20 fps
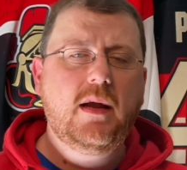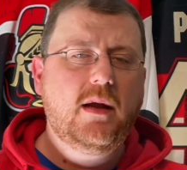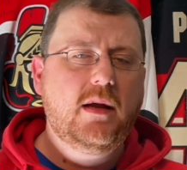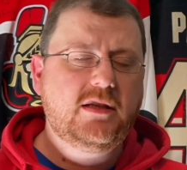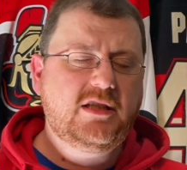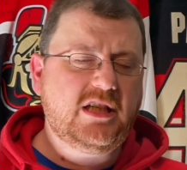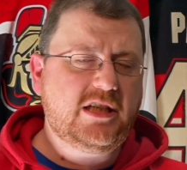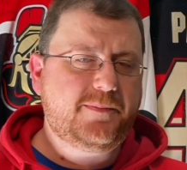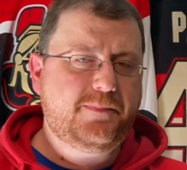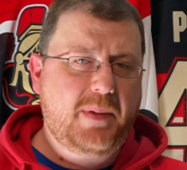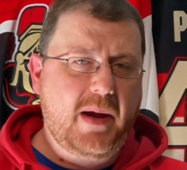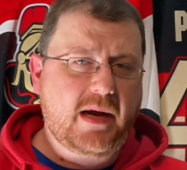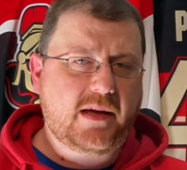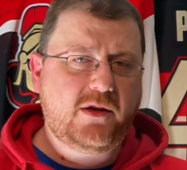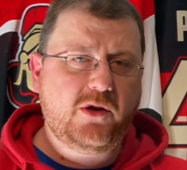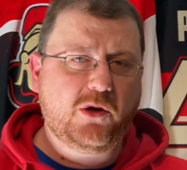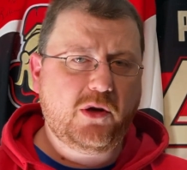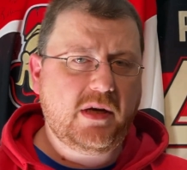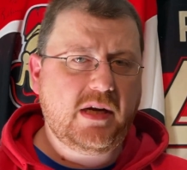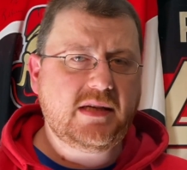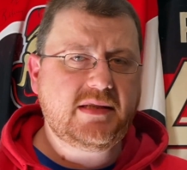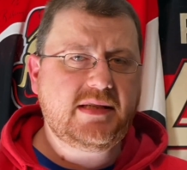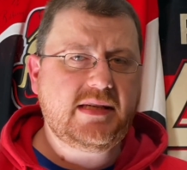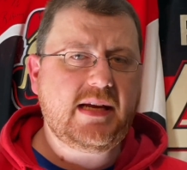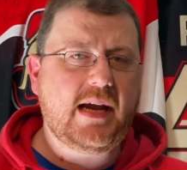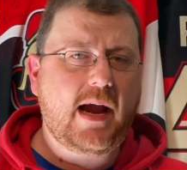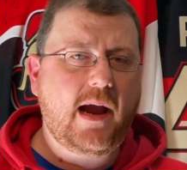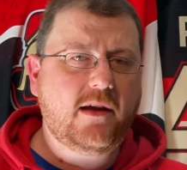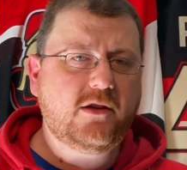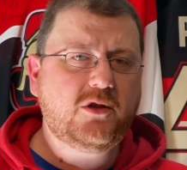suspect you're going to see
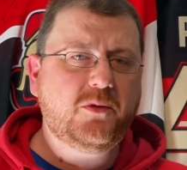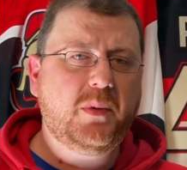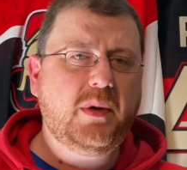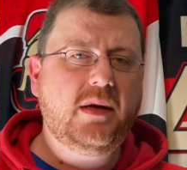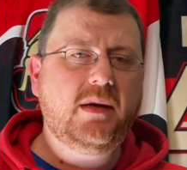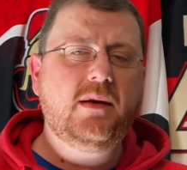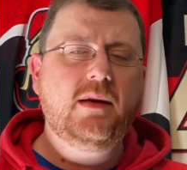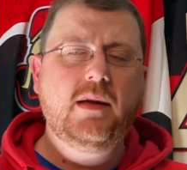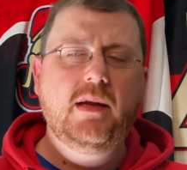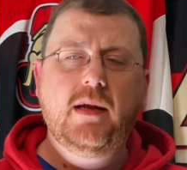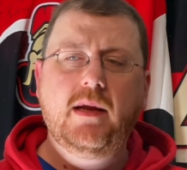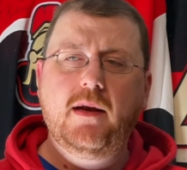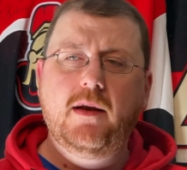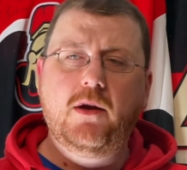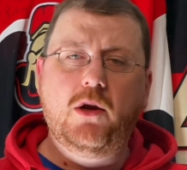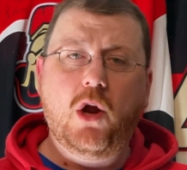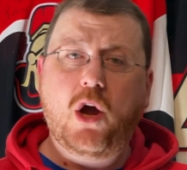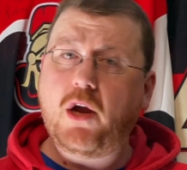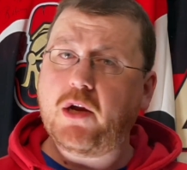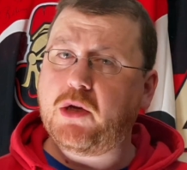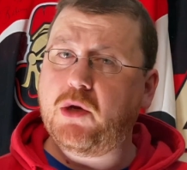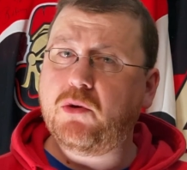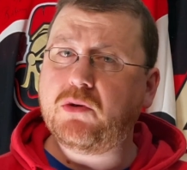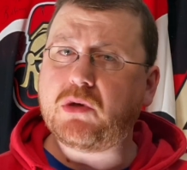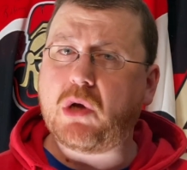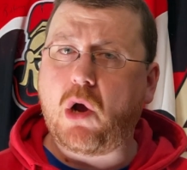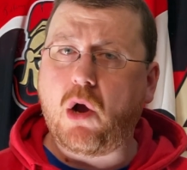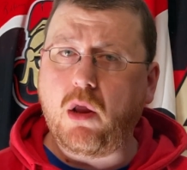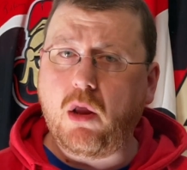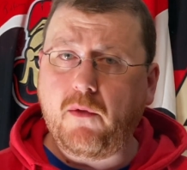Yzerman not use
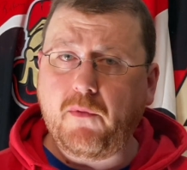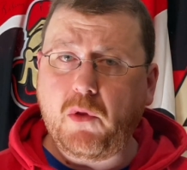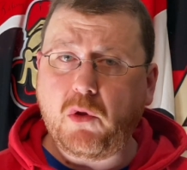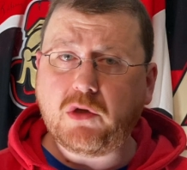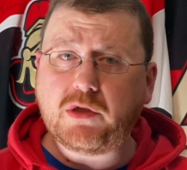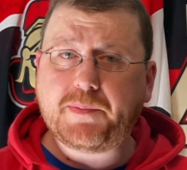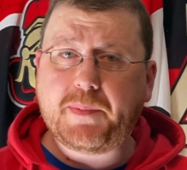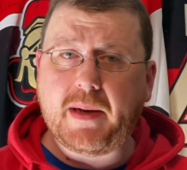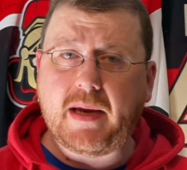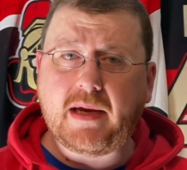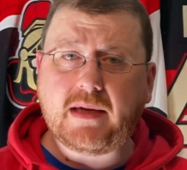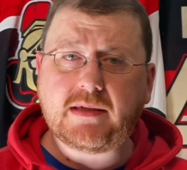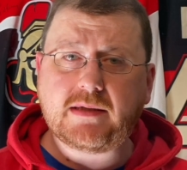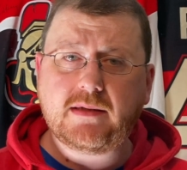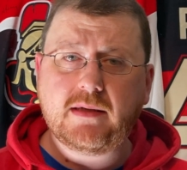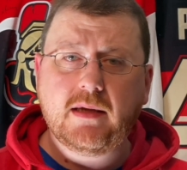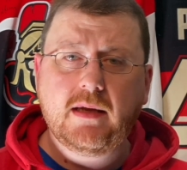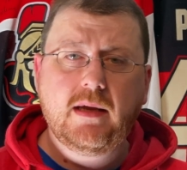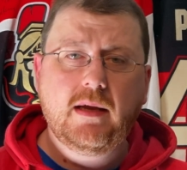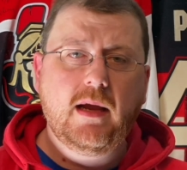all of those picks,